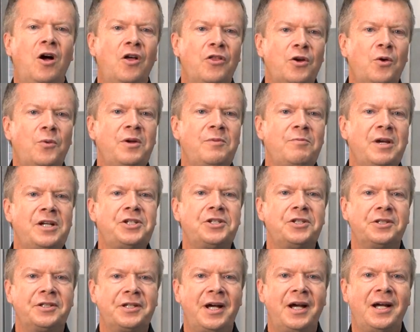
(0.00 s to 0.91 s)
Although we
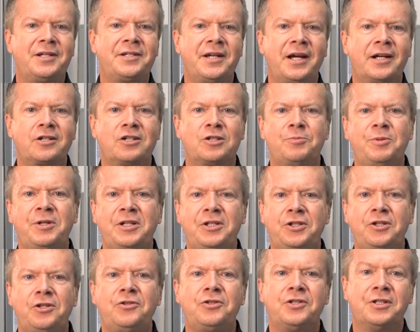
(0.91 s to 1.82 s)
mentioned contactors
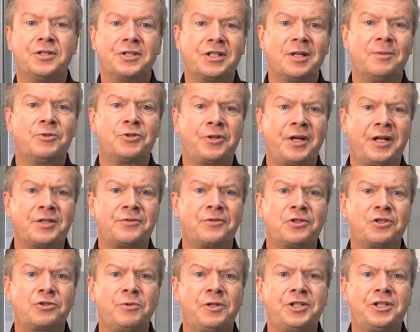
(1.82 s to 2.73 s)
being used in some
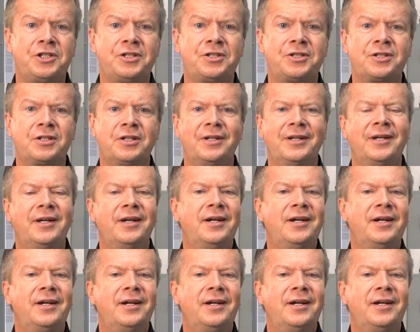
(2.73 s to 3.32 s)
transfer switches,